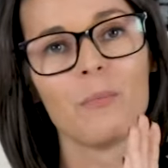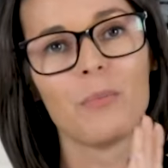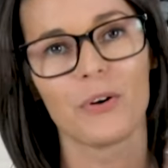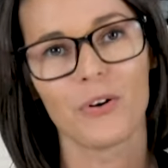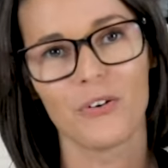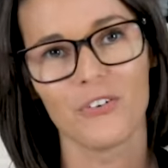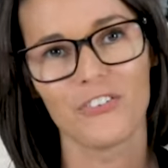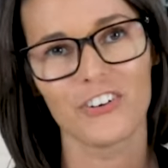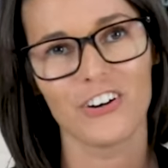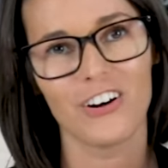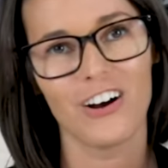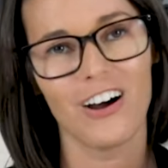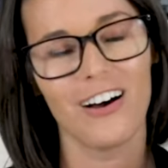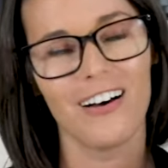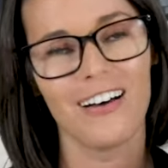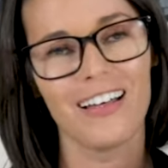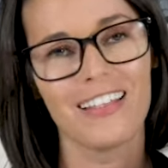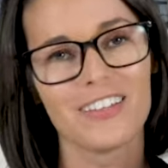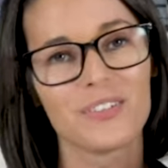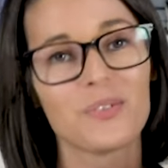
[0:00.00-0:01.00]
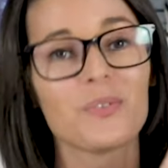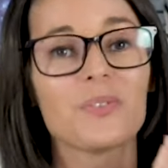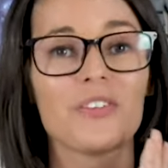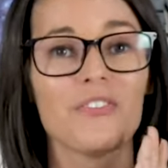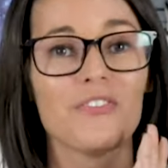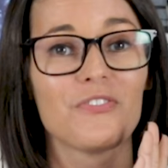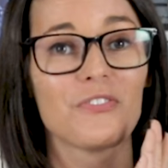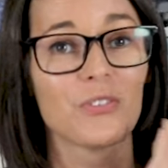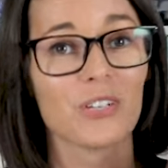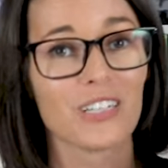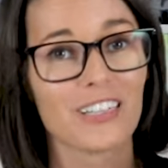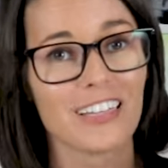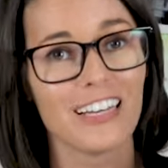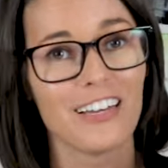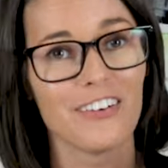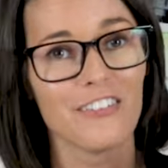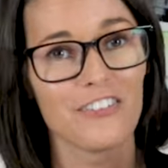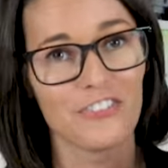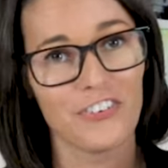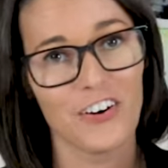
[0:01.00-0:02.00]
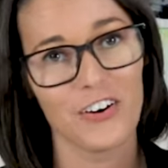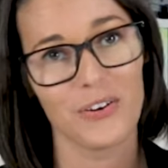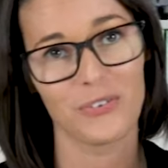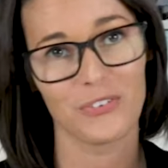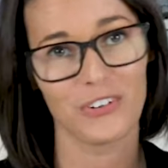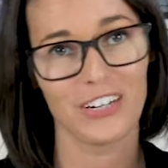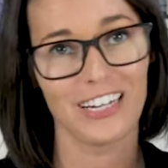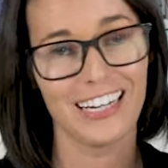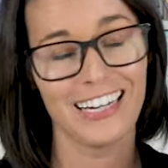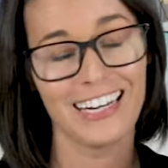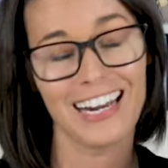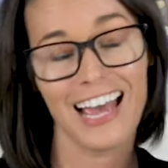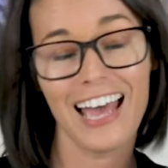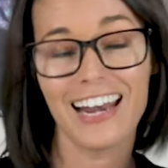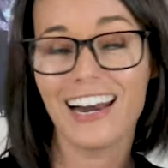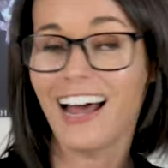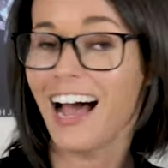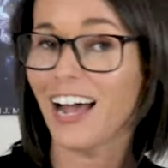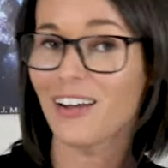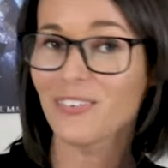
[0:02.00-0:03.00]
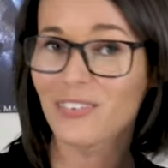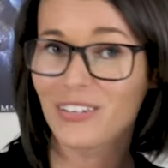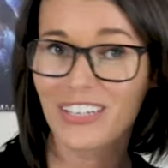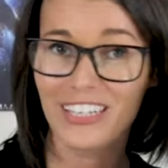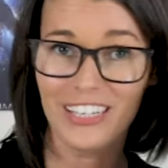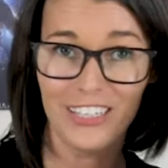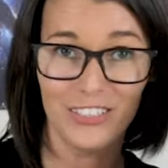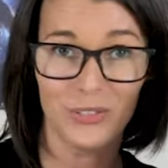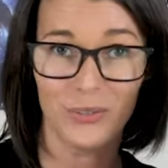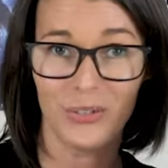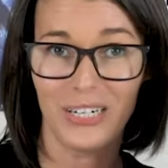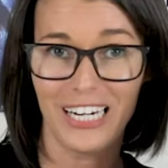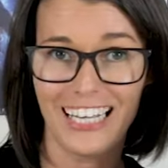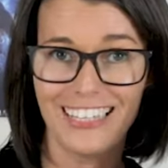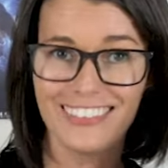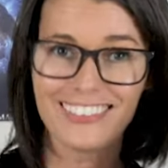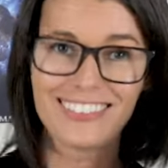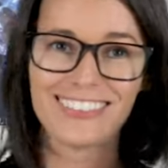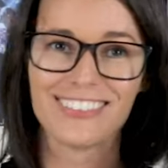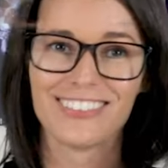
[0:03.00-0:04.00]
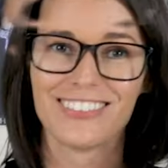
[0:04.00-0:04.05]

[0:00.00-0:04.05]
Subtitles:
But overall, this was a really fun read, and I really enjoyed it.